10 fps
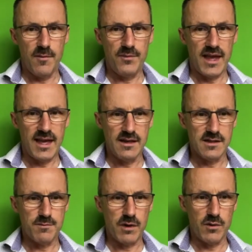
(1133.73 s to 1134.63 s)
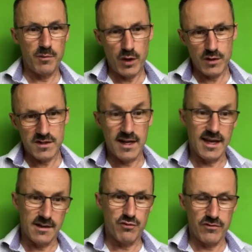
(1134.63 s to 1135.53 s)
hence, both personally
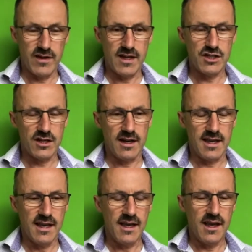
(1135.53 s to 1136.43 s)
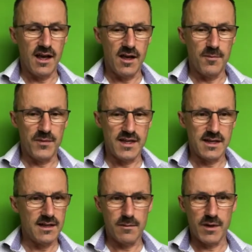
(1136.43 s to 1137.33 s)
and professionally, is a
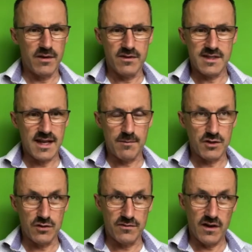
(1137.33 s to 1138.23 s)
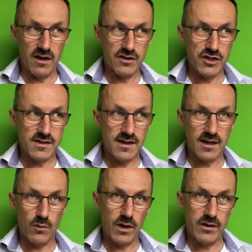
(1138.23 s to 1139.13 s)
little bit of a step too far, just
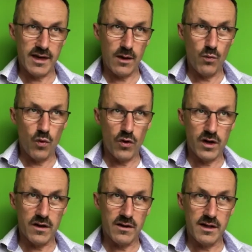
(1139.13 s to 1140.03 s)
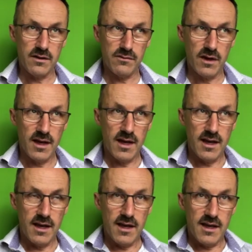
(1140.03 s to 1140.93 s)
think, well, okay, what kind of
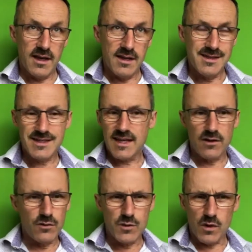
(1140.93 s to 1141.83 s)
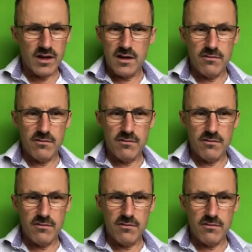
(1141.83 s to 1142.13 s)
skills, what kind of